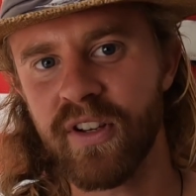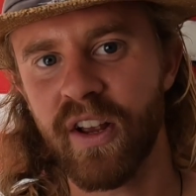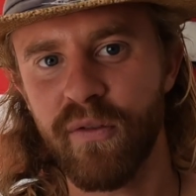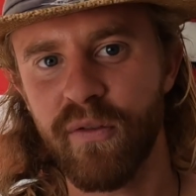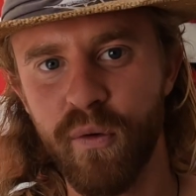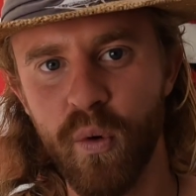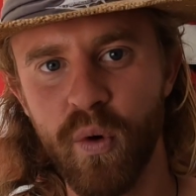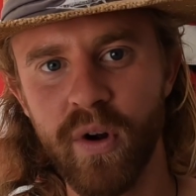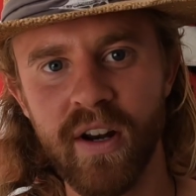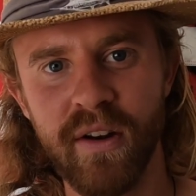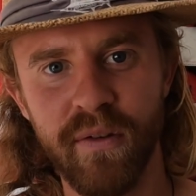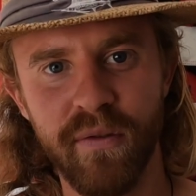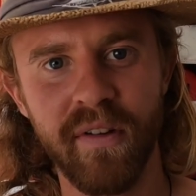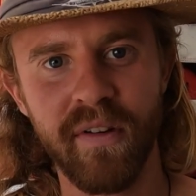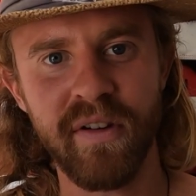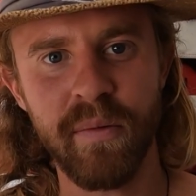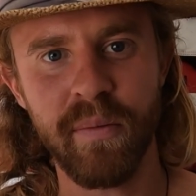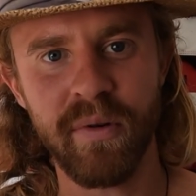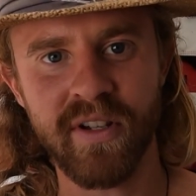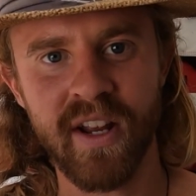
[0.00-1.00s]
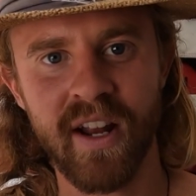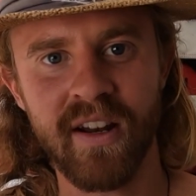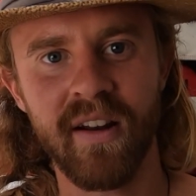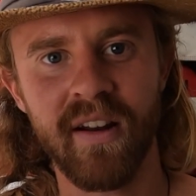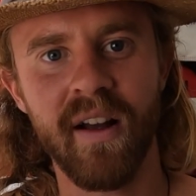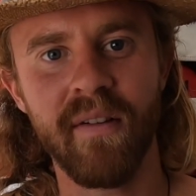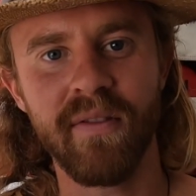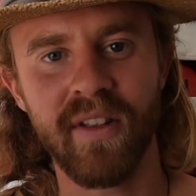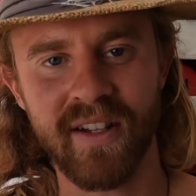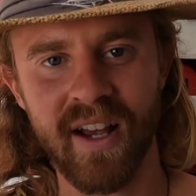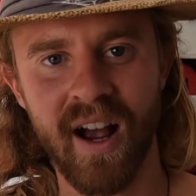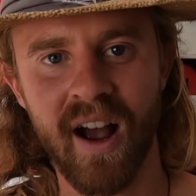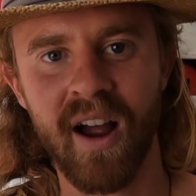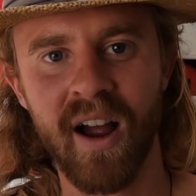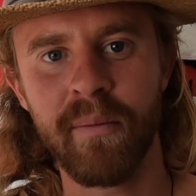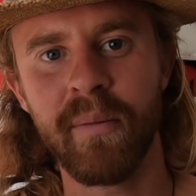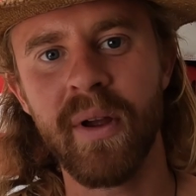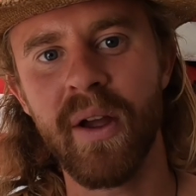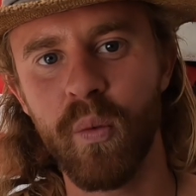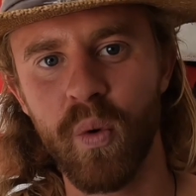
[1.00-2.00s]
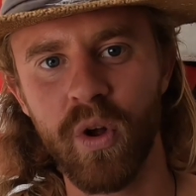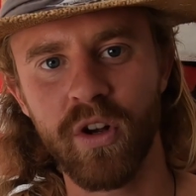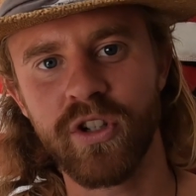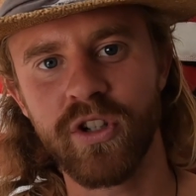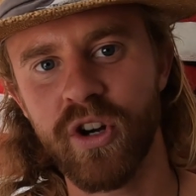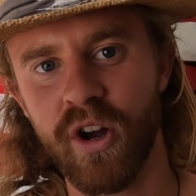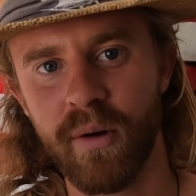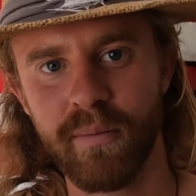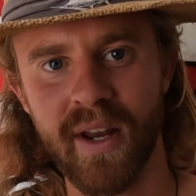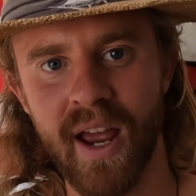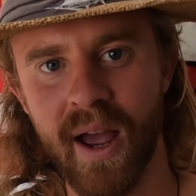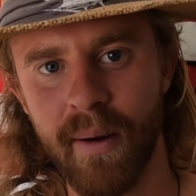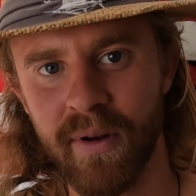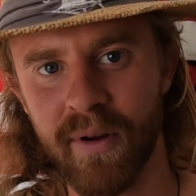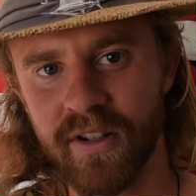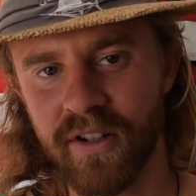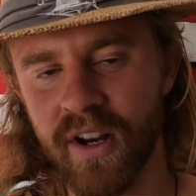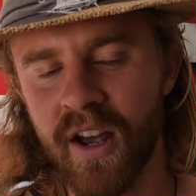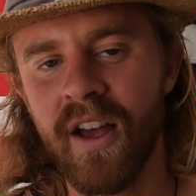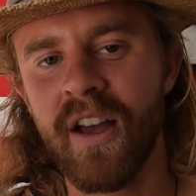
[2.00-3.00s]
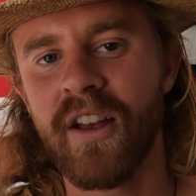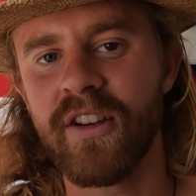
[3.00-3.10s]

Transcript: like 40 to 50% of the time, it will show up damaged.